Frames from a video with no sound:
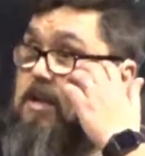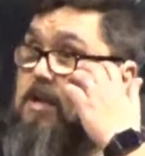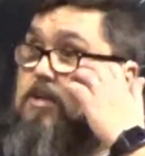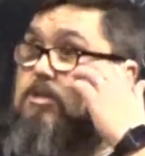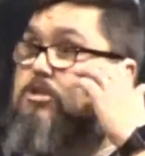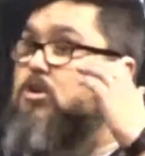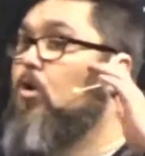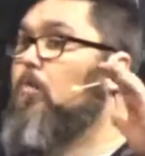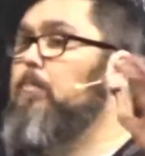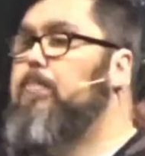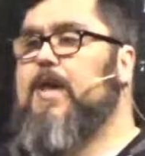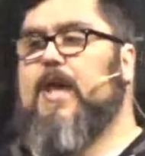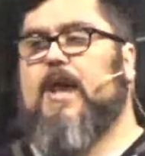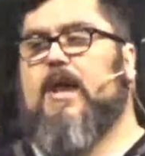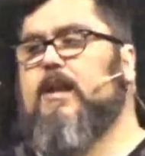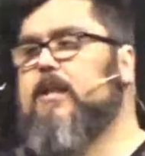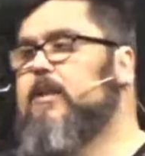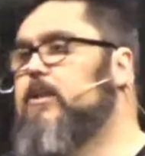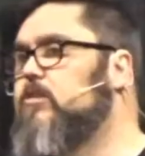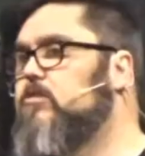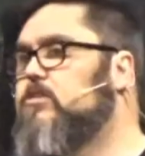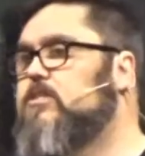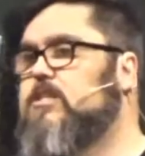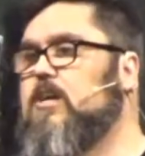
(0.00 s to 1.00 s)
Don't
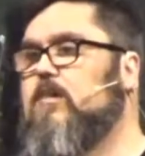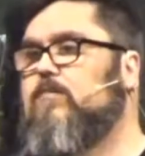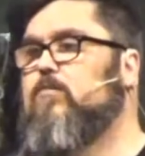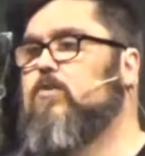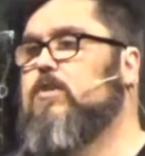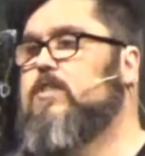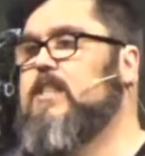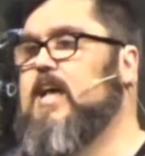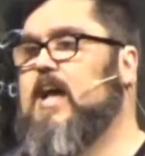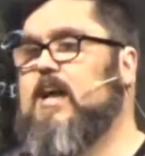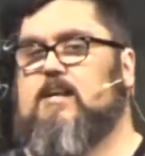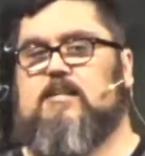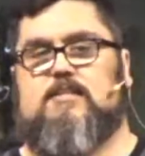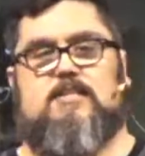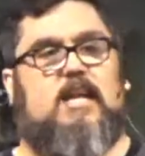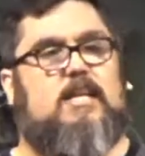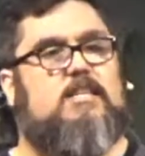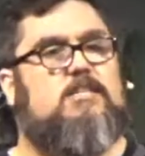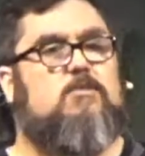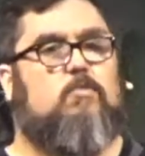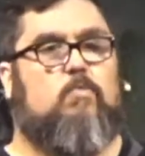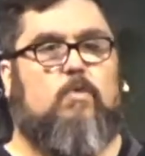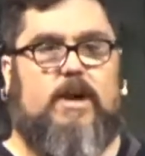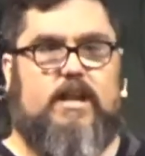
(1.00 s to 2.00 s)
panic yourself with that, because
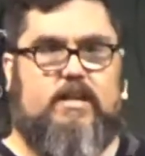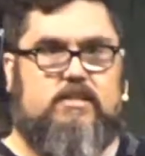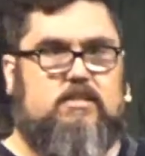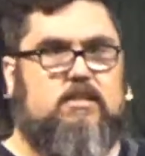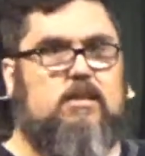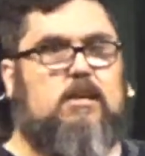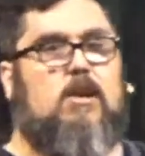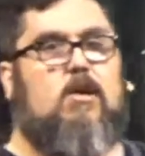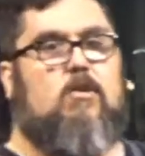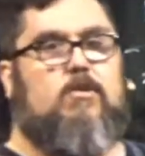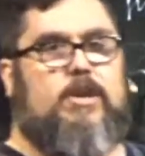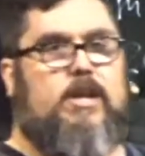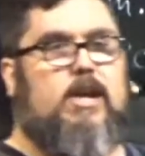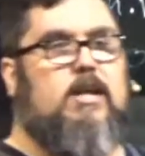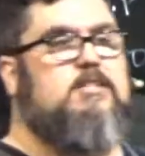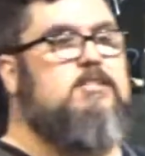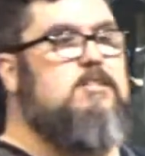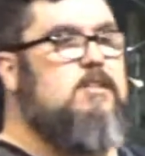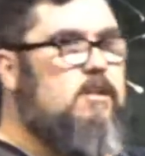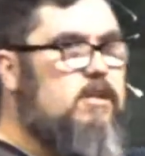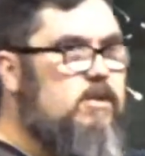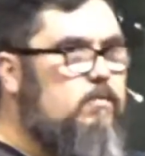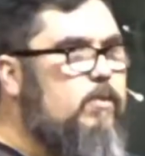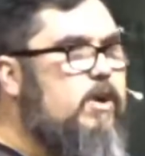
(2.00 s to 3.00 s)
that's a ways to go.
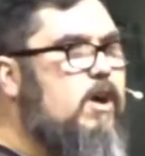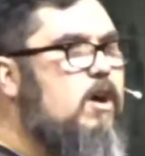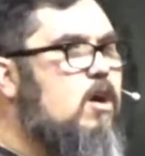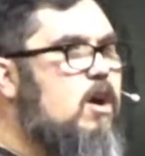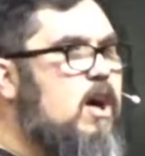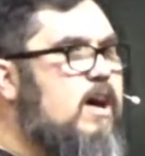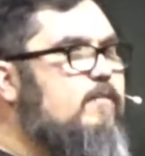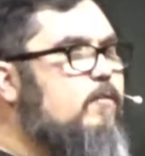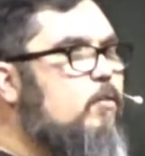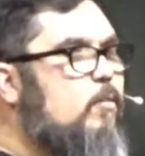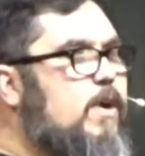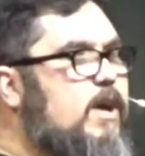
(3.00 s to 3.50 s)
We all have a